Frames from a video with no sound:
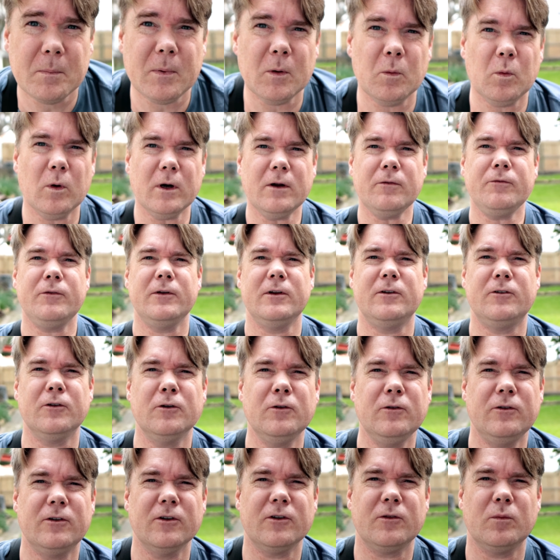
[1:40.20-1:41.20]
But what if you
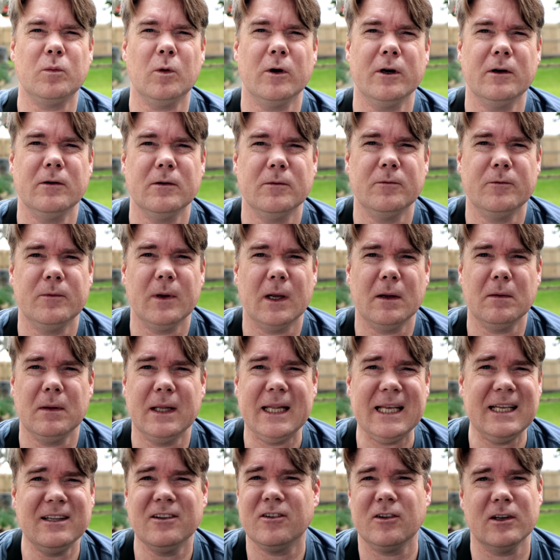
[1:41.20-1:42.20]
do just want a
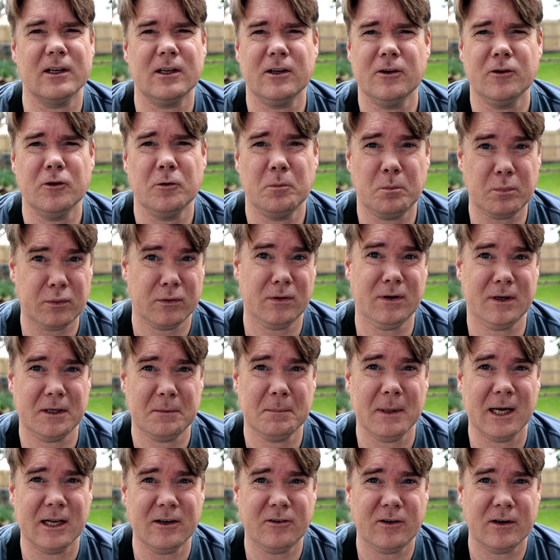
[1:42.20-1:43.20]
lens that can do pretty
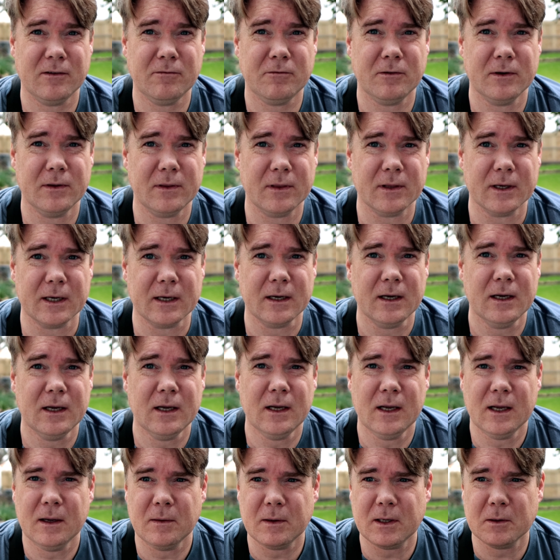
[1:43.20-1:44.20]
much everything?
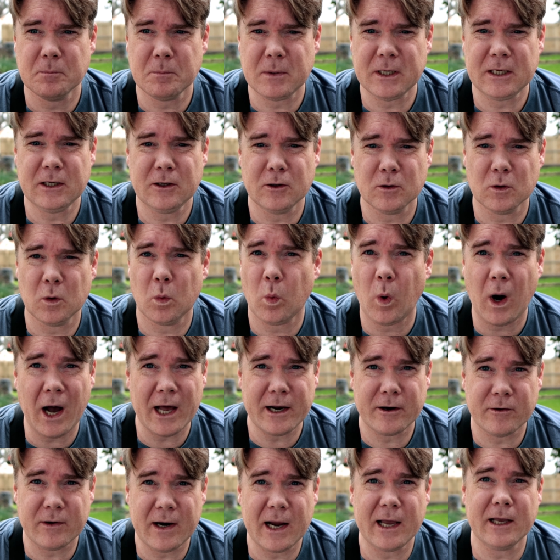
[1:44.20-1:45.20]
It can be your
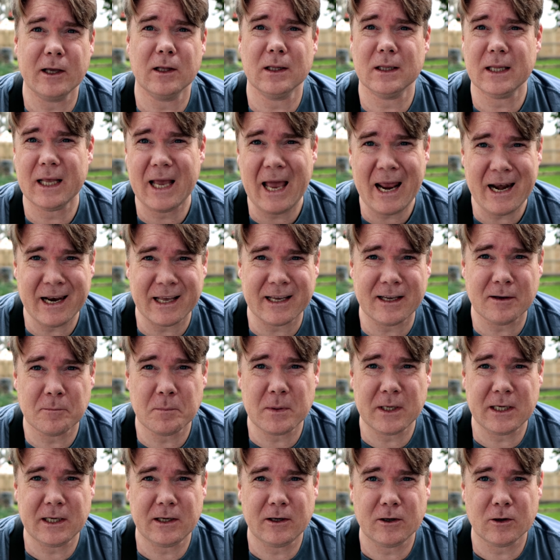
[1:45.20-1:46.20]
wider angle and it can
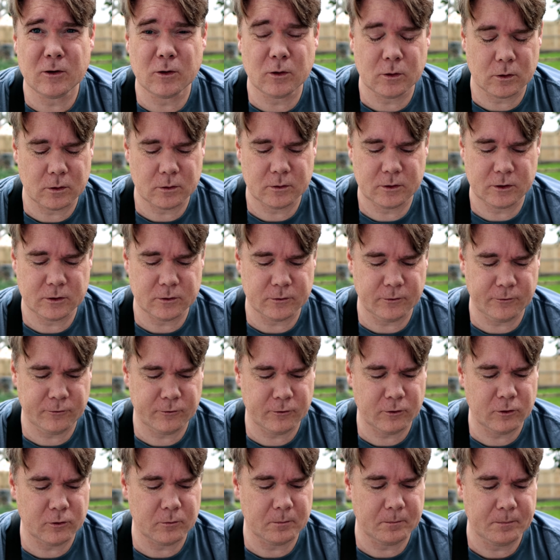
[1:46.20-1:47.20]
be your
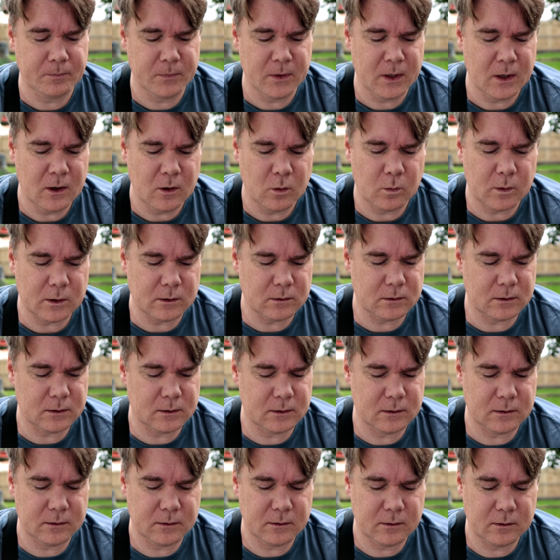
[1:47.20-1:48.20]
zoom. Well,
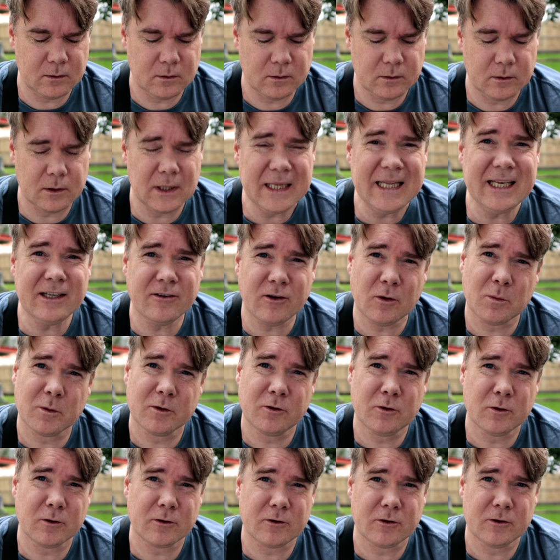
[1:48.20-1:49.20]
the lens I
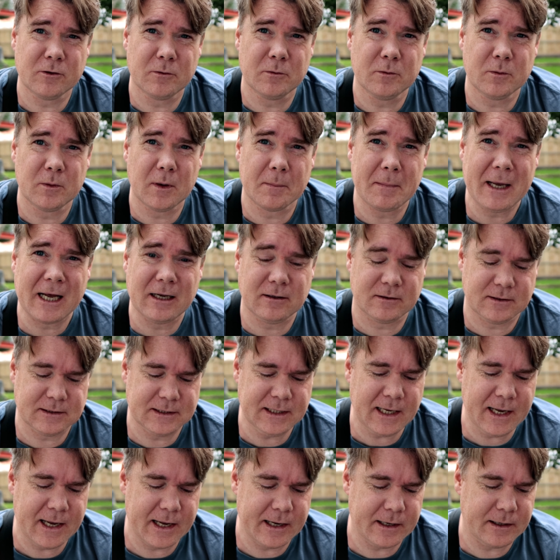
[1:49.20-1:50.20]
want to talk to you about
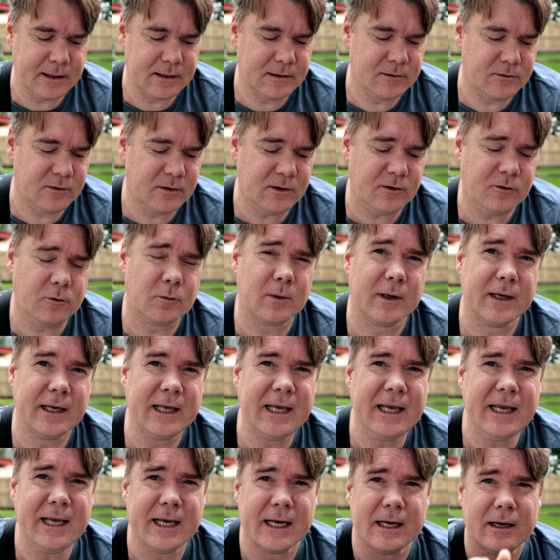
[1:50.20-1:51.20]
today is this one
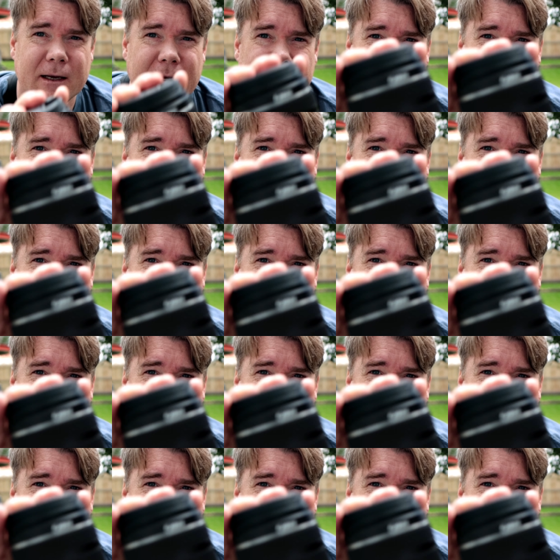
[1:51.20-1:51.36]
here,